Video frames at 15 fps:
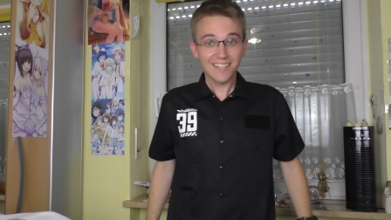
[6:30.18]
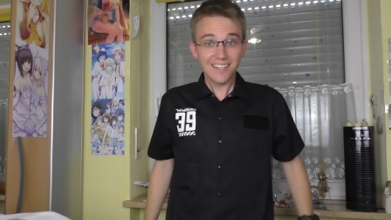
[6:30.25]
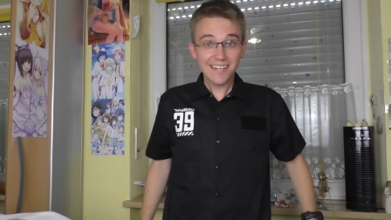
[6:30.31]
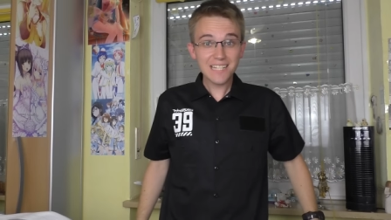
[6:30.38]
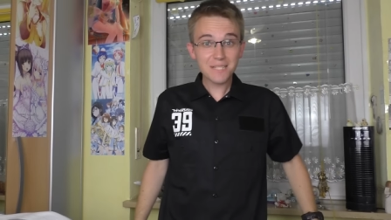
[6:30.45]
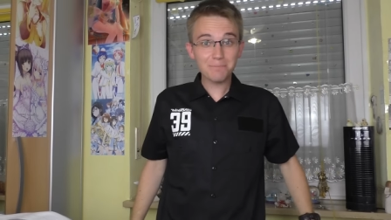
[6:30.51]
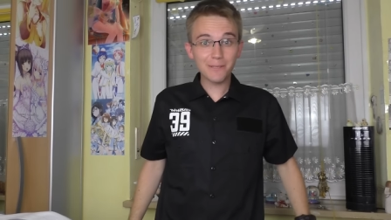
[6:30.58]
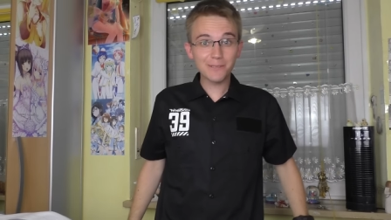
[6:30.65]

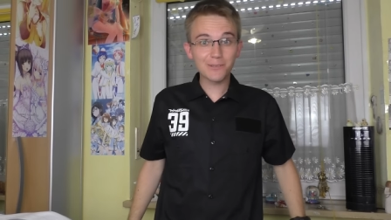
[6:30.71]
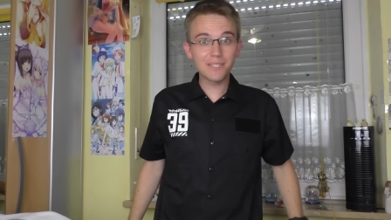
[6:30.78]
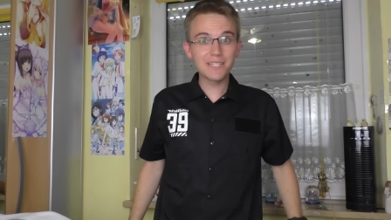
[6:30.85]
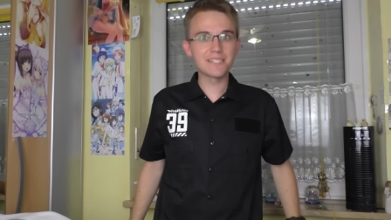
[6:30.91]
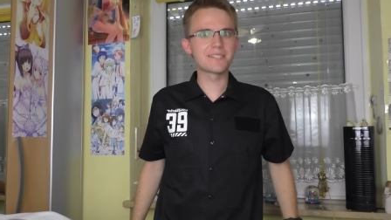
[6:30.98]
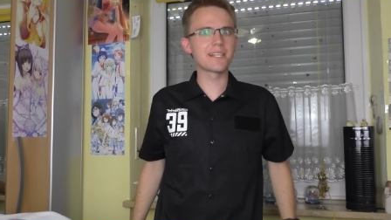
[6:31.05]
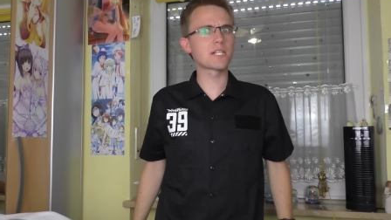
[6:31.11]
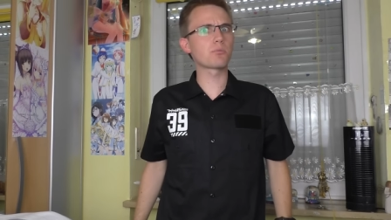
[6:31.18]
Last but not
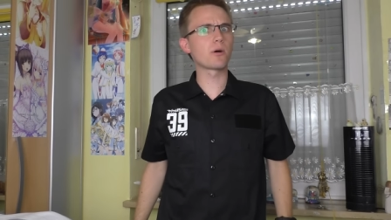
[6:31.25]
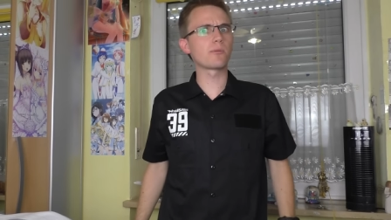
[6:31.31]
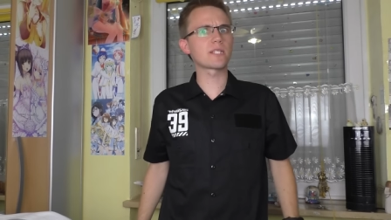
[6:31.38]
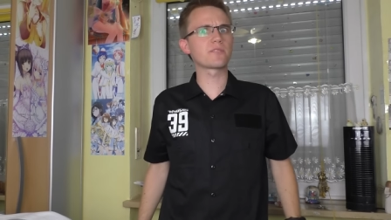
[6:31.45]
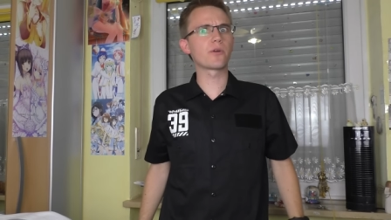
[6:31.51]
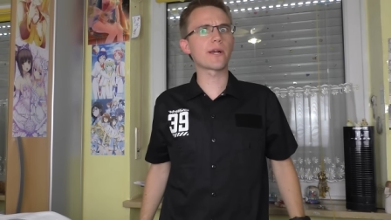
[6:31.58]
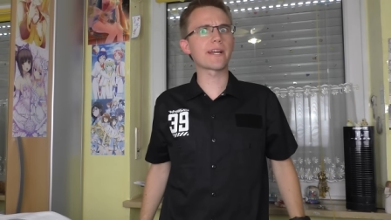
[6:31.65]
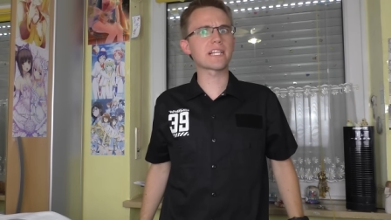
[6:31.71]
least, this one
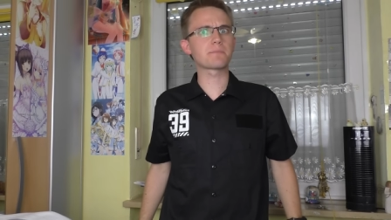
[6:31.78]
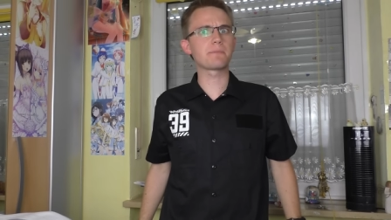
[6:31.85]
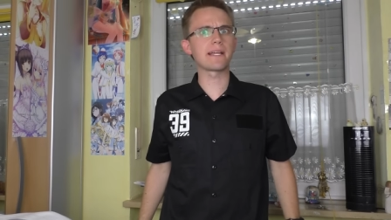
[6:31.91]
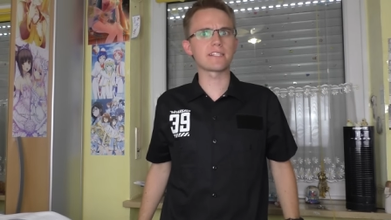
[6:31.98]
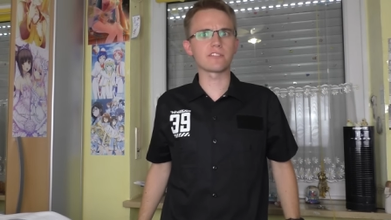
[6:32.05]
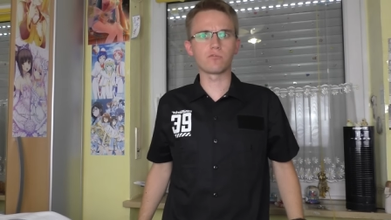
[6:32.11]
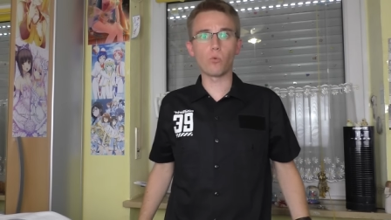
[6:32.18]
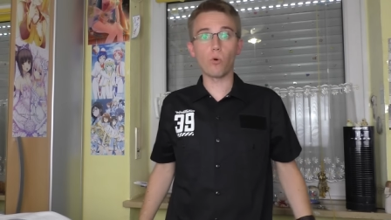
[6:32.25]
was very
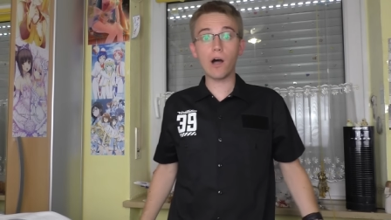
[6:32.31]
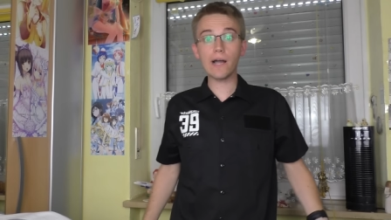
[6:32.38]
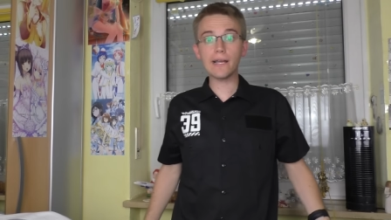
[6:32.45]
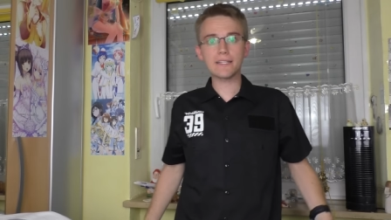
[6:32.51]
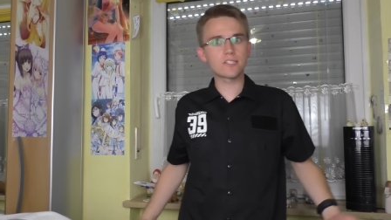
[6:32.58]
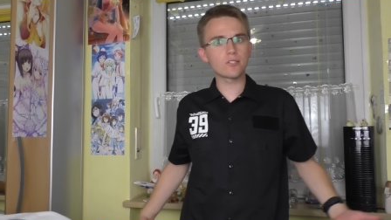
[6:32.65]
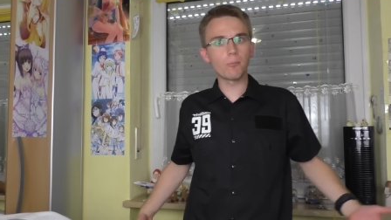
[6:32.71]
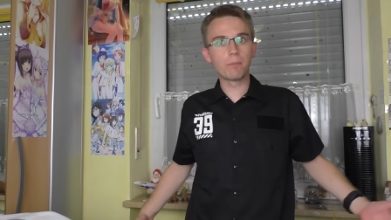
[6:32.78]
expensive. Why?
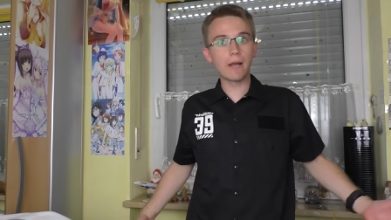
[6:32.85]
It's so